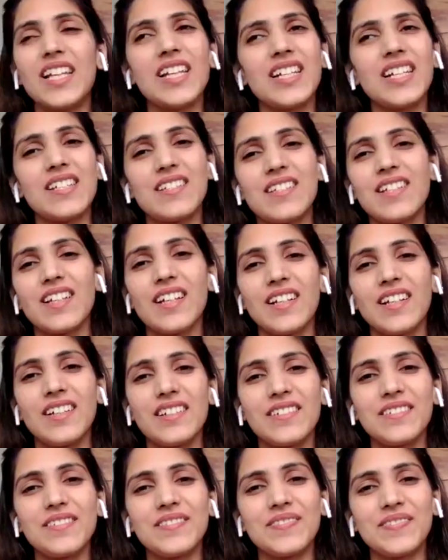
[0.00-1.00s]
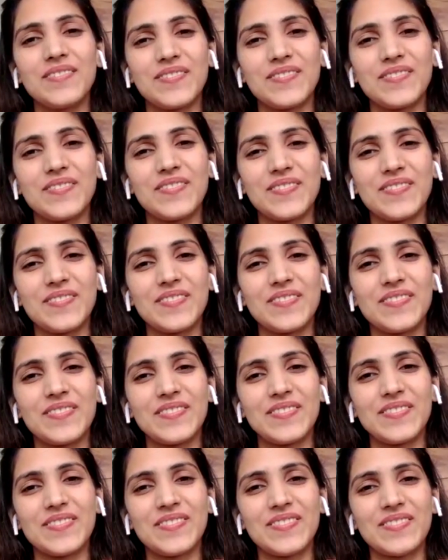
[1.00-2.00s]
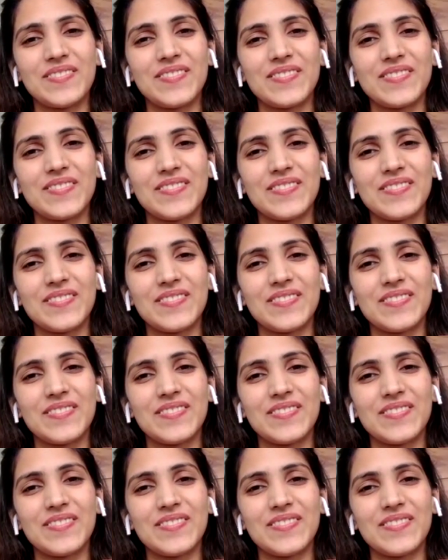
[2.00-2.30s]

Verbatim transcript: really nice, Jaya. Yeah.